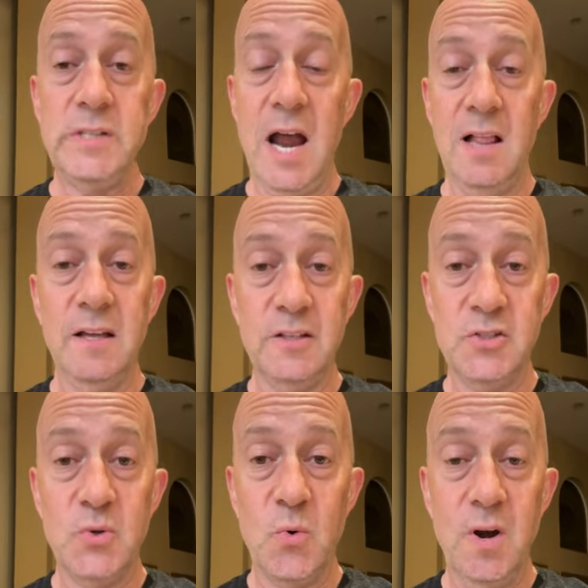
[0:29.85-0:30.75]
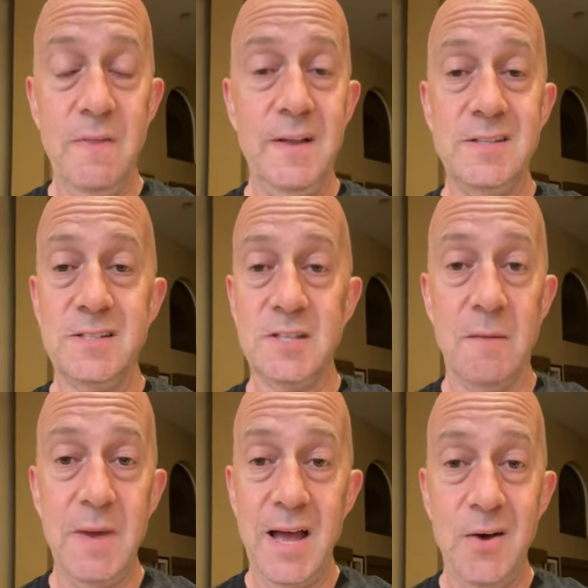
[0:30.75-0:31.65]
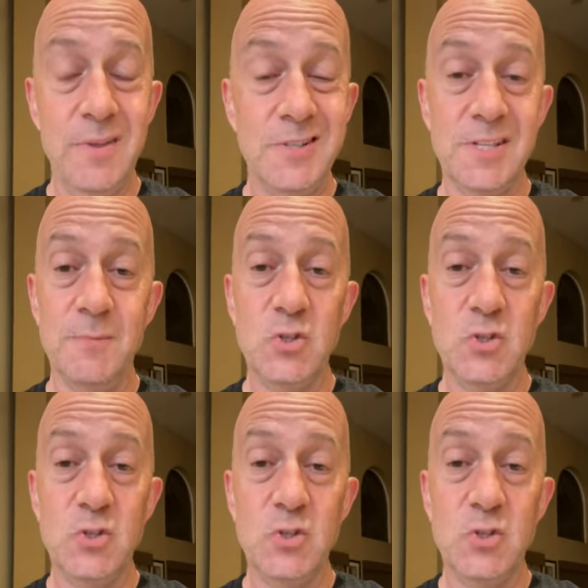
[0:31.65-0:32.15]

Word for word: telling a story that somehow there's some